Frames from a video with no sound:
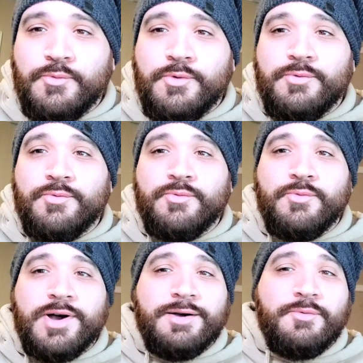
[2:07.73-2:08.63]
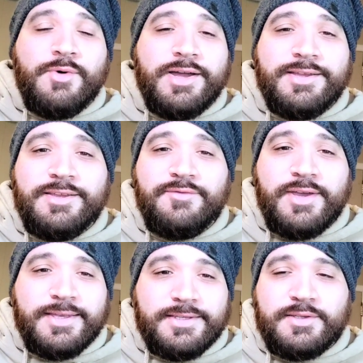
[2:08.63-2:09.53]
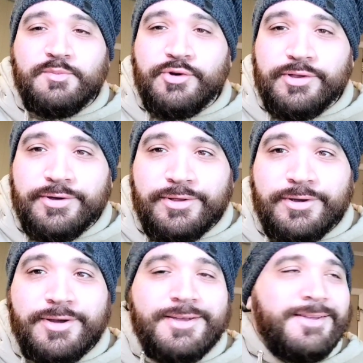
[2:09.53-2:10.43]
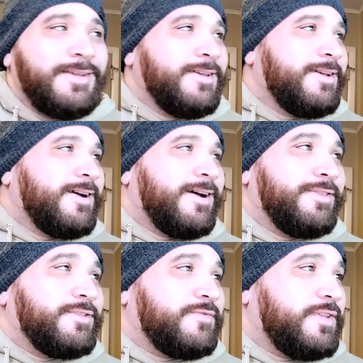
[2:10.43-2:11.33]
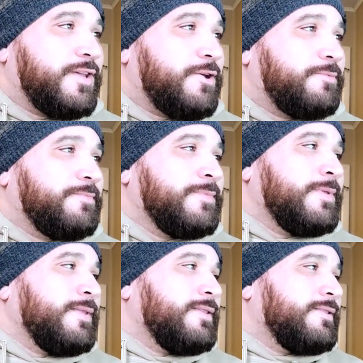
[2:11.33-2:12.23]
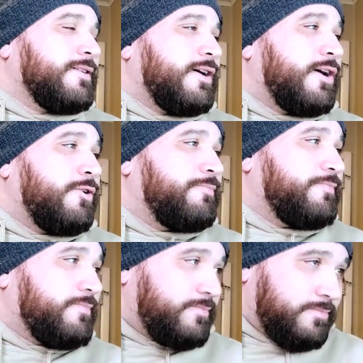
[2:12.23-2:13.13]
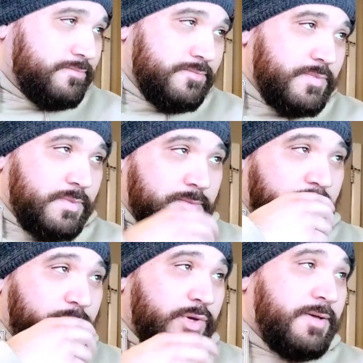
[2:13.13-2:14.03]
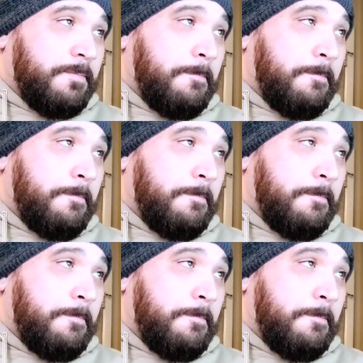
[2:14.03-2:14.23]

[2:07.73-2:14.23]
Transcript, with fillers: want want to give you guys a spoiler alert on this video. Um, anyway,